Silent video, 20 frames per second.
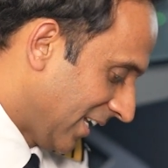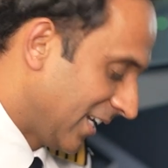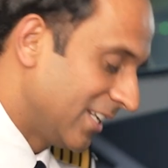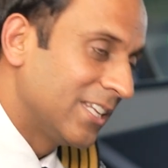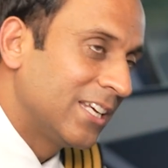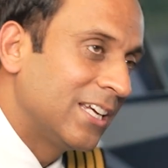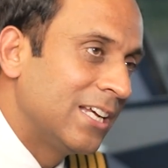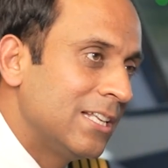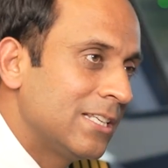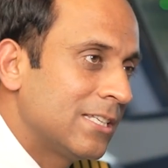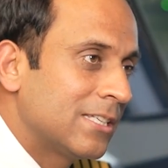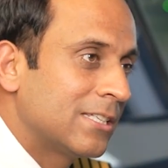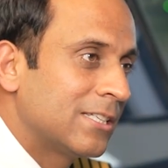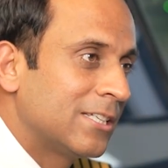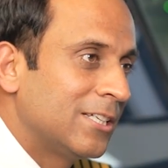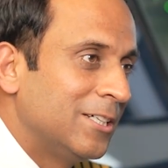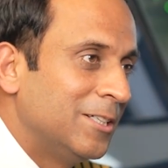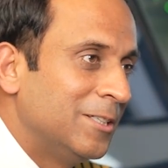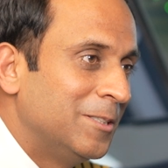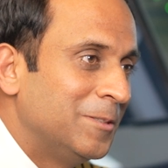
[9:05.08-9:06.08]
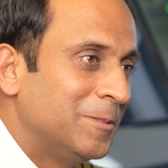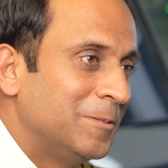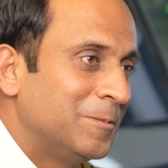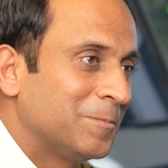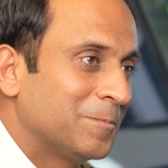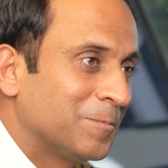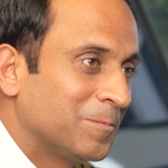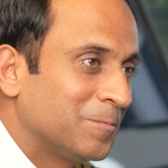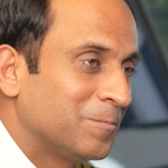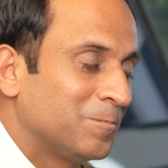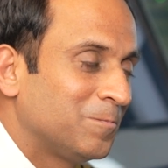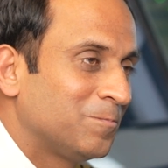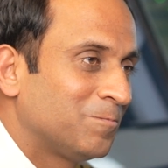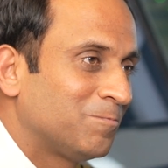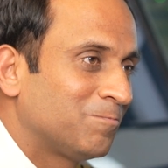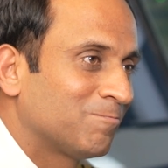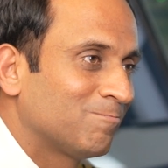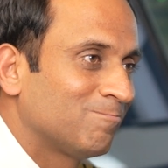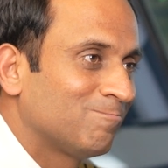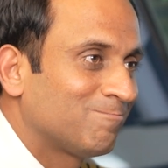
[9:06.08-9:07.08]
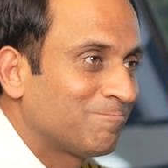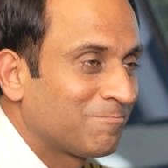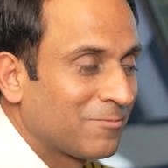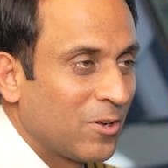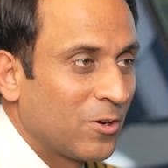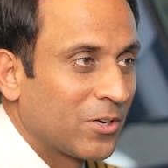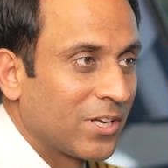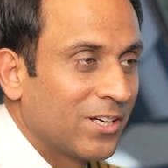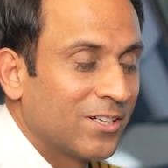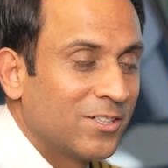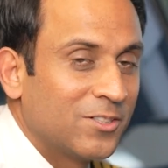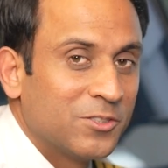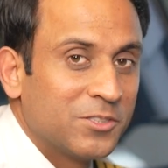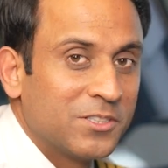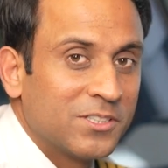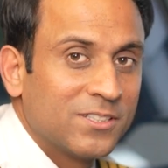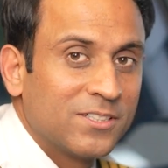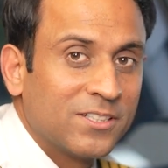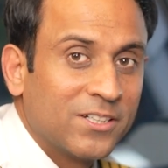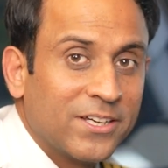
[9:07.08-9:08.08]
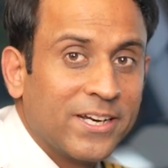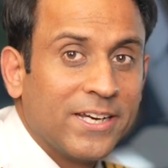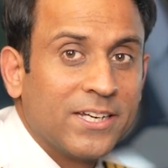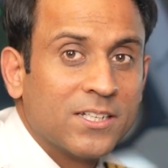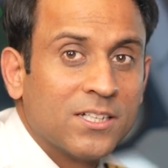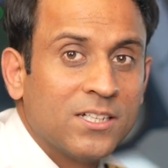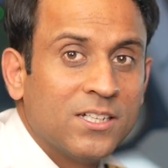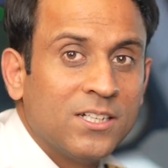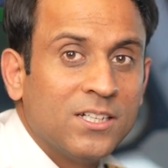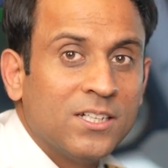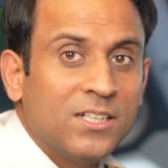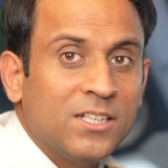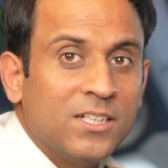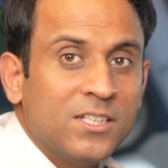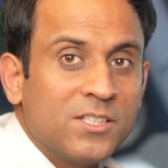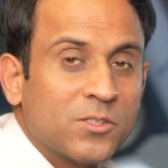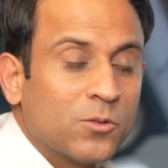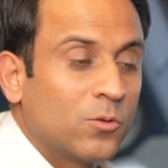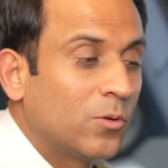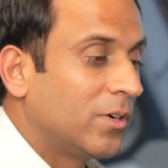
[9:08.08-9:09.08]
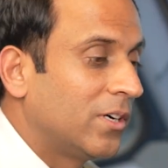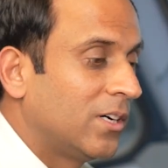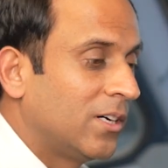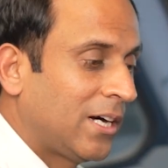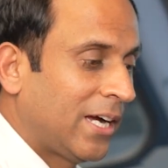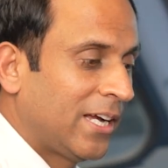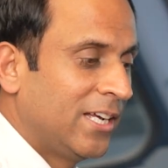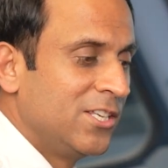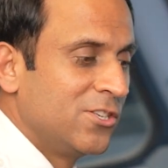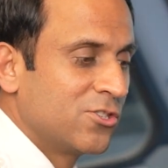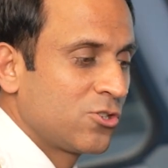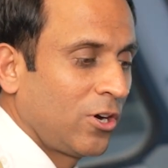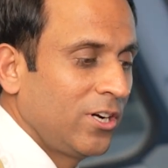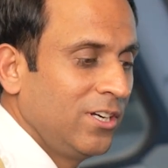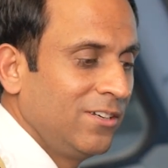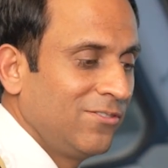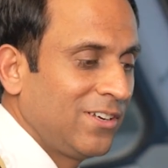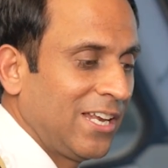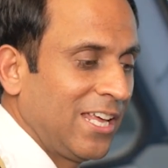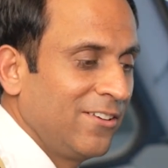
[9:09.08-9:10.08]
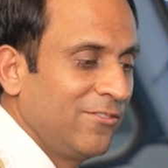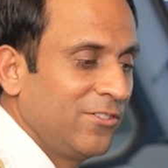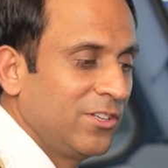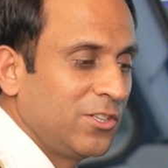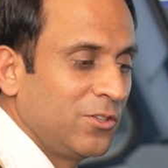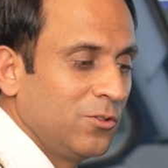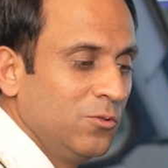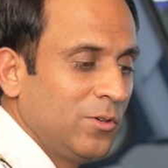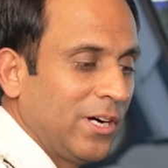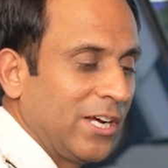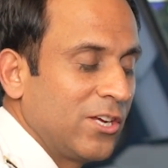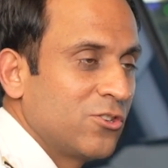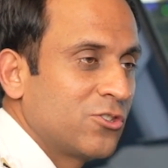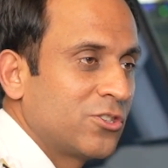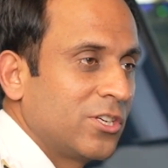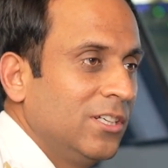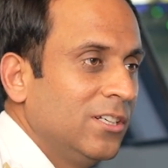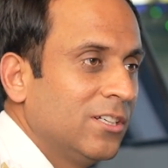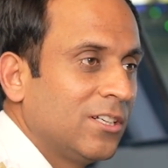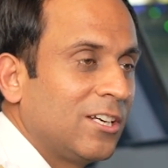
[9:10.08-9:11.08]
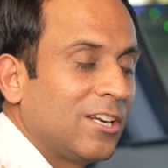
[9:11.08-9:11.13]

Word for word: Anything else? Uh, no, sir. Okay, good. Great. So, uh, I enjoyed flying with you, Ayushi.